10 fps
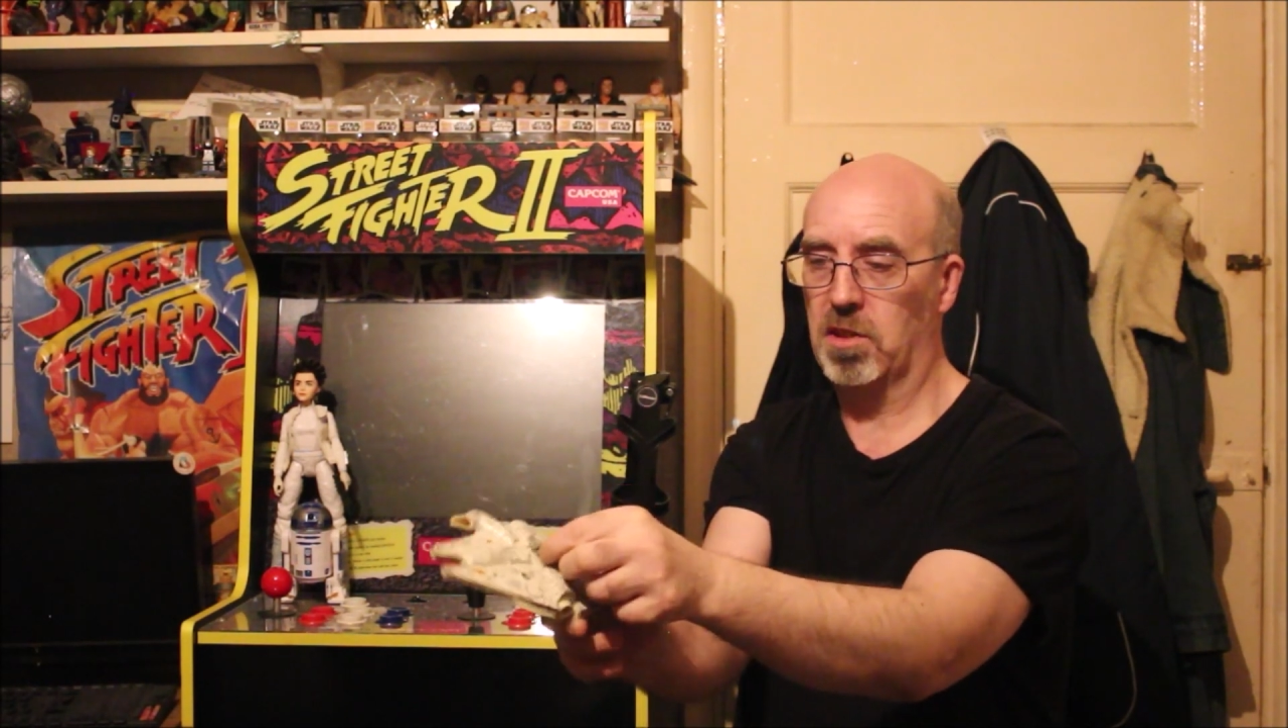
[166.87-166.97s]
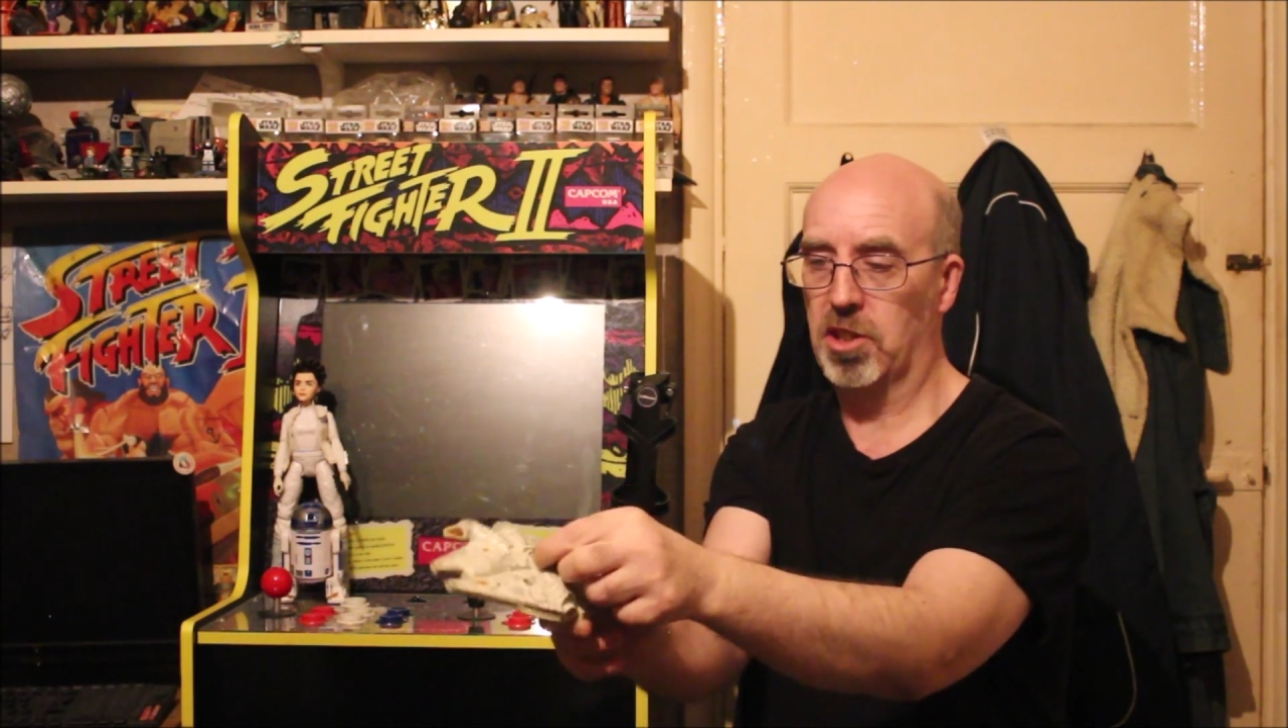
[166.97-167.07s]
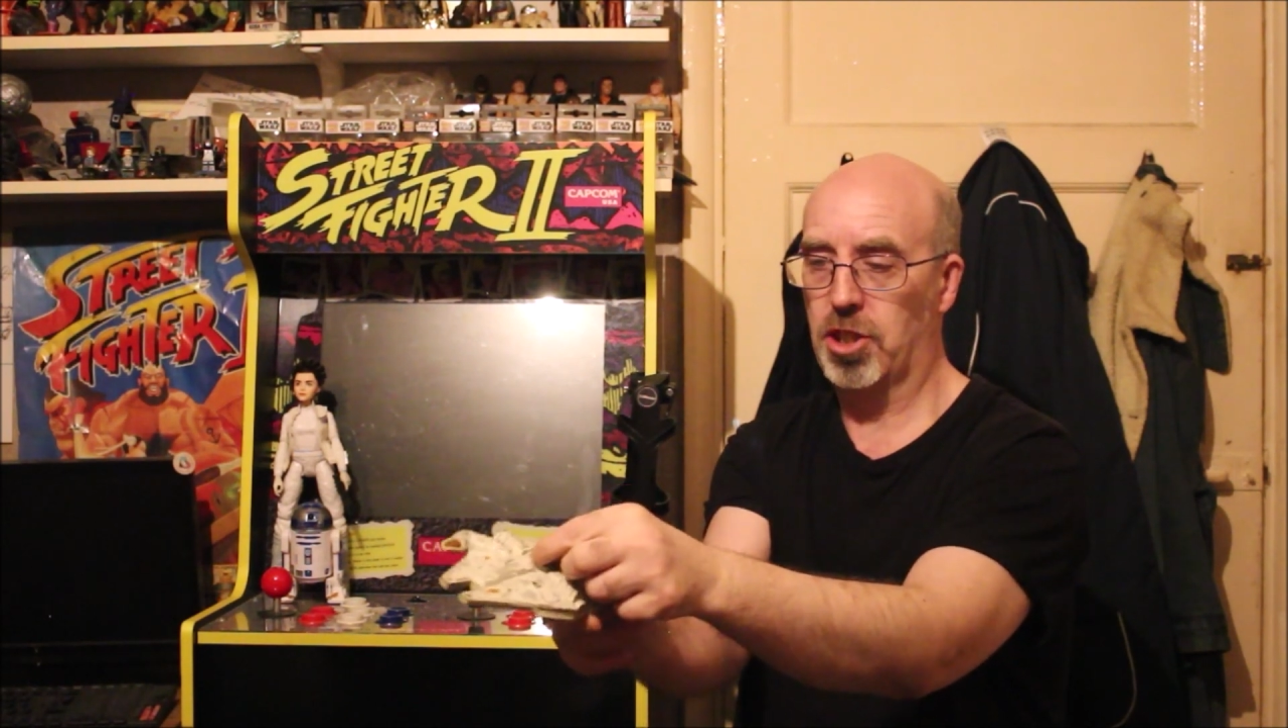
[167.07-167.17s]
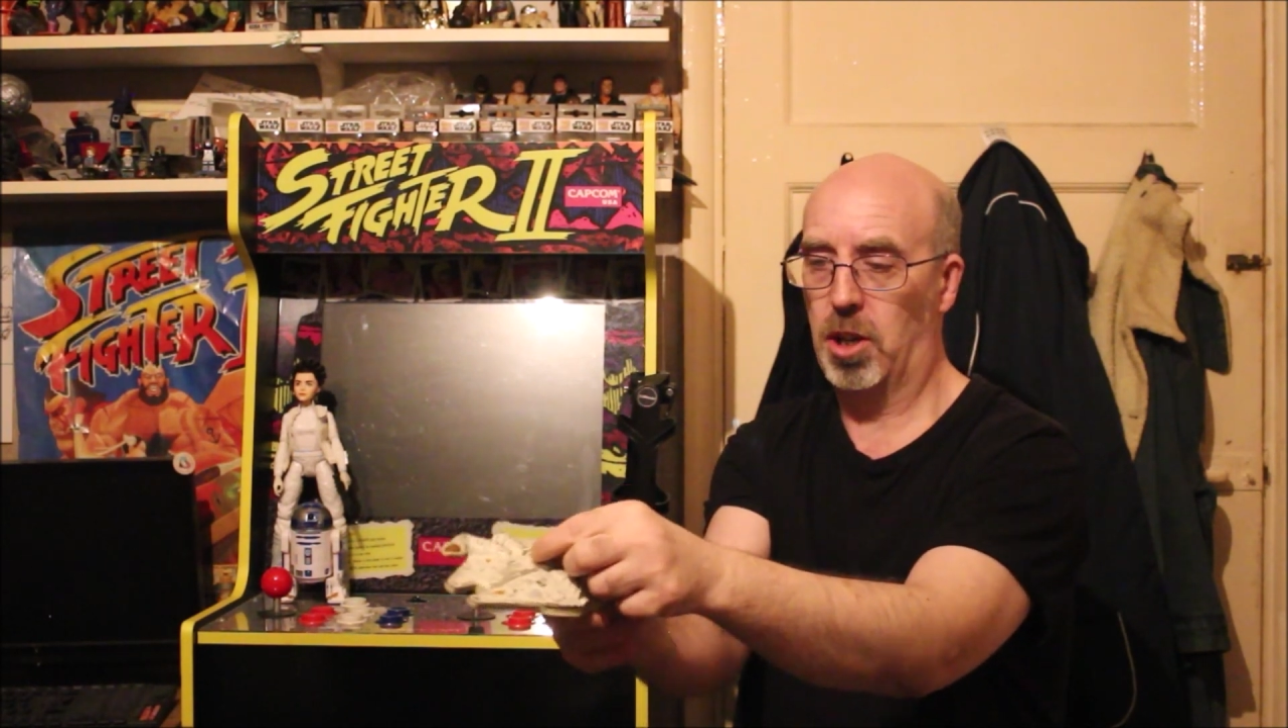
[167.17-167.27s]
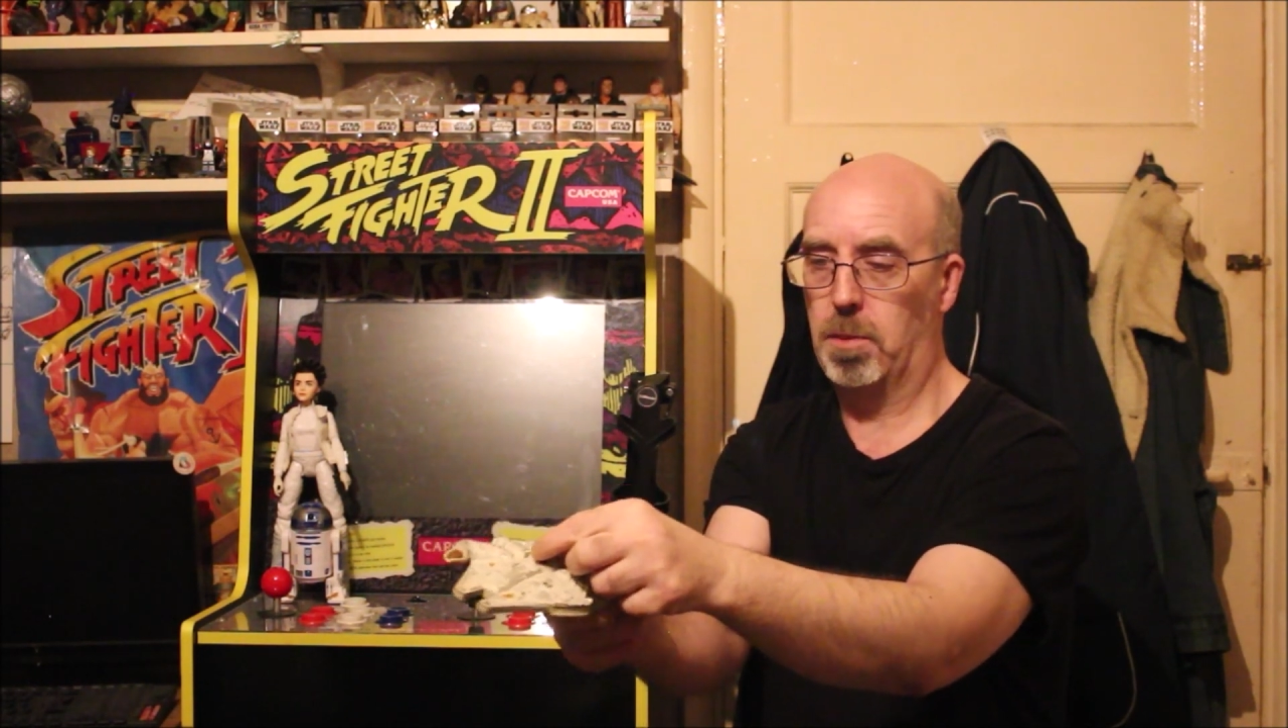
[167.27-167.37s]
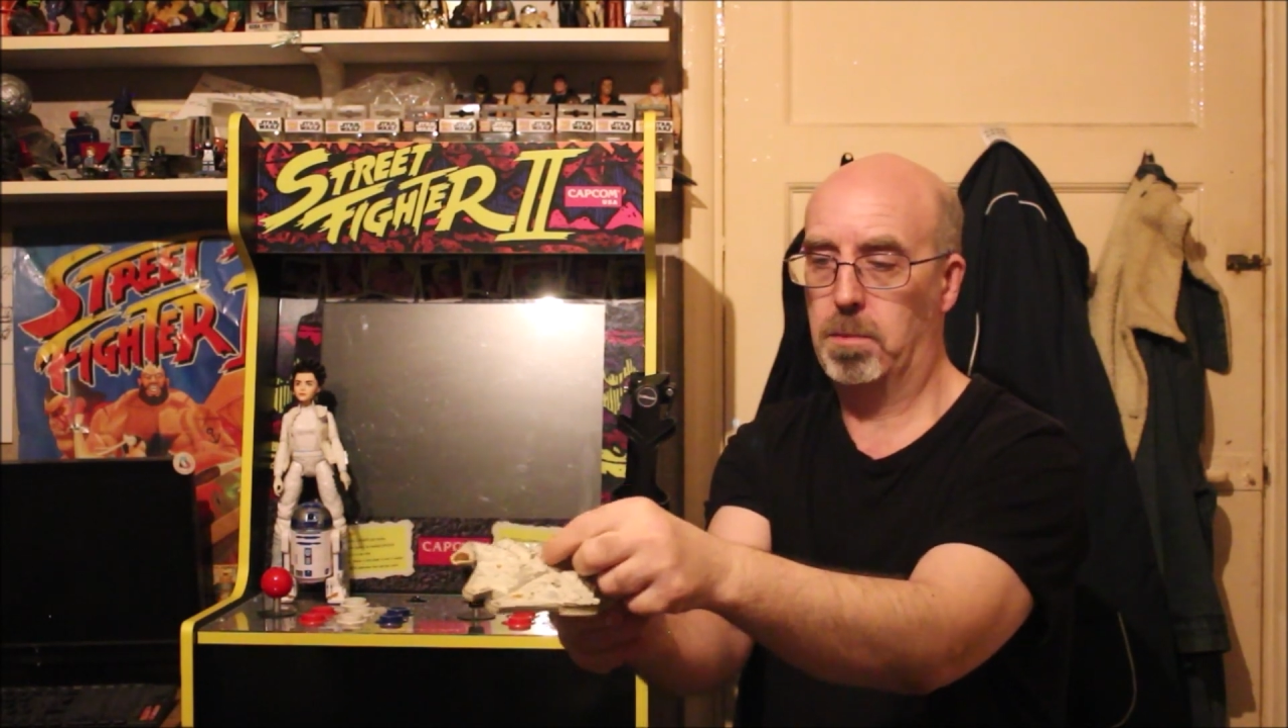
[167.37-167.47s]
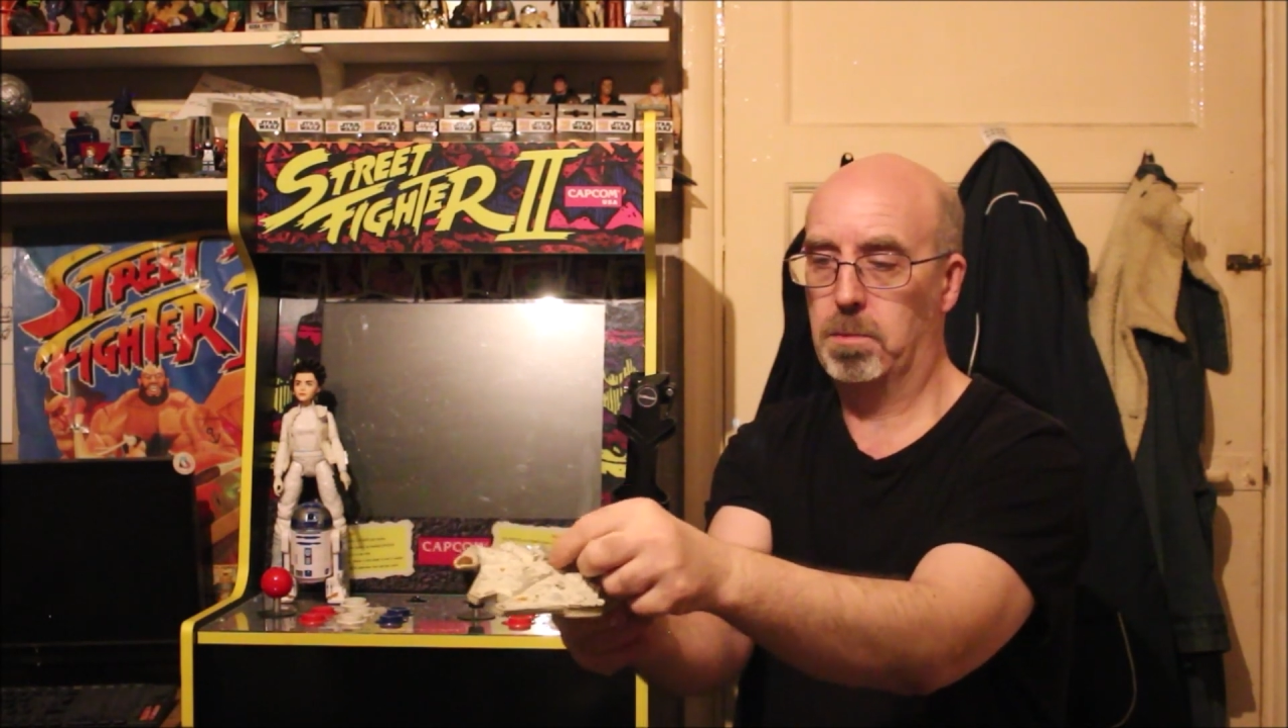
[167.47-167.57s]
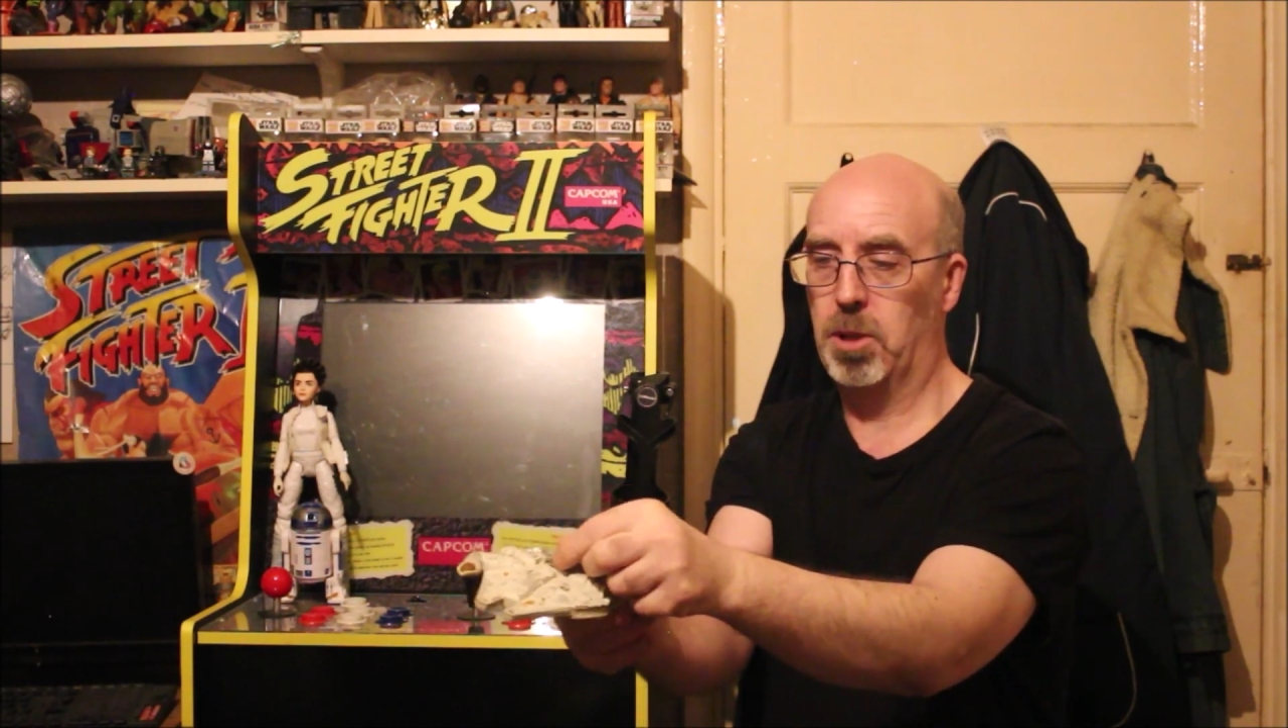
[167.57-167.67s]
on the top